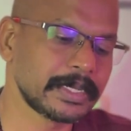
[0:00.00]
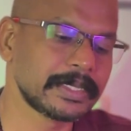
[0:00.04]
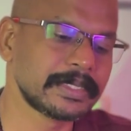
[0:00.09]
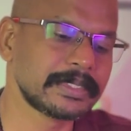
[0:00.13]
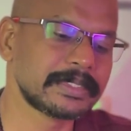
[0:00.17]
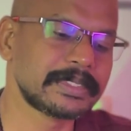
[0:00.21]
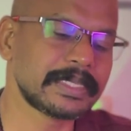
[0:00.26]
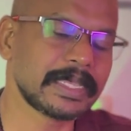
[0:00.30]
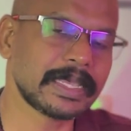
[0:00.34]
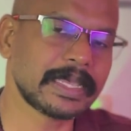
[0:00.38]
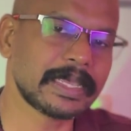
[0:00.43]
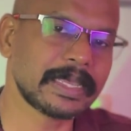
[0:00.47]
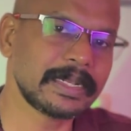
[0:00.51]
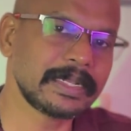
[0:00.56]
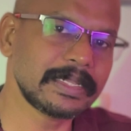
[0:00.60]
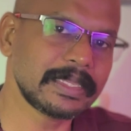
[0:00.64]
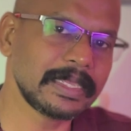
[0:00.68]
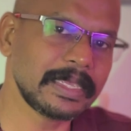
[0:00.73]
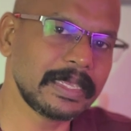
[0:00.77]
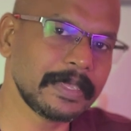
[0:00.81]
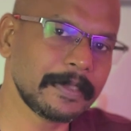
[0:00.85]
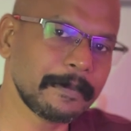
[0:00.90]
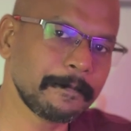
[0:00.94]
Second
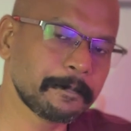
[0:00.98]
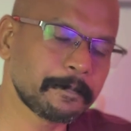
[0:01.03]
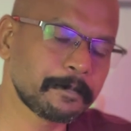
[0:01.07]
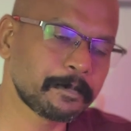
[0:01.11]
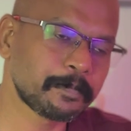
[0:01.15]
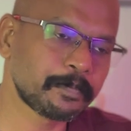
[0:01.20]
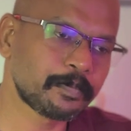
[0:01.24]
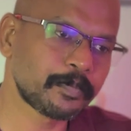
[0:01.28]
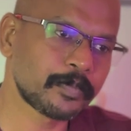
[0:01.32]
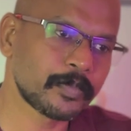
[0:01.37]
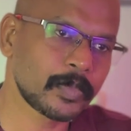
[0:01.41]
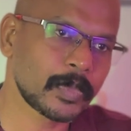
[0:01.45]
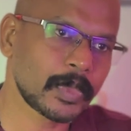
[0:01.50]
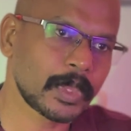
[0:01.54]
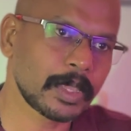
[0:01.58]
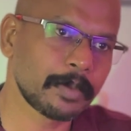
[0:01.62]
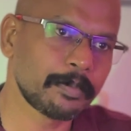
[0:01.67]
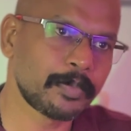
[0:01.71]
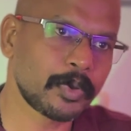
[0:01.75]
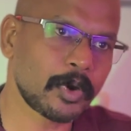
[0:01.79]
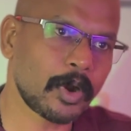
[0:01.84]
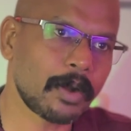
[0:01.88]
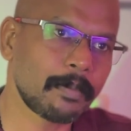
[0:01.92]
thing,
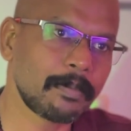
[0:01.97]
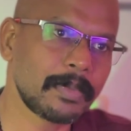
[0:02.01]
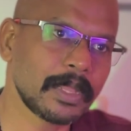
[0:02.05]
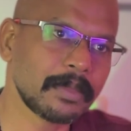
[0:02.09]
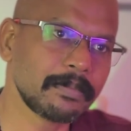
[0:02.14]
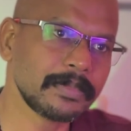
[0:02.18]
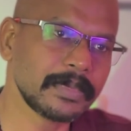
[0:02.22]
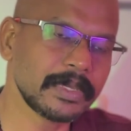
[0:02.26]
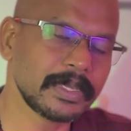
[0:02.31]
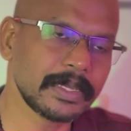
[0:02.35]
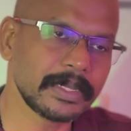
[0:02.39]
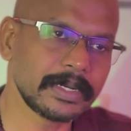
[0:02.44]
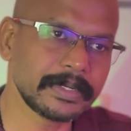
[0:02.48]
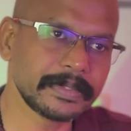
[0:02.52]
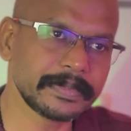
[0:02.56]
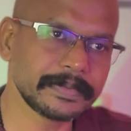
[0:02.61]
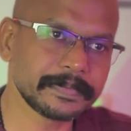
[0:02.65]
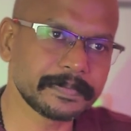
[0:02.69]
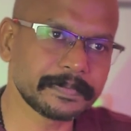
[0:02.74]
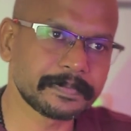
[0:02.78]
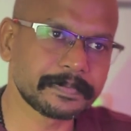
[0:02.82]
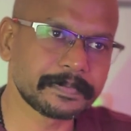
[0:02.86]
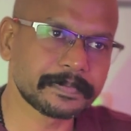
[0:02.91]
problem in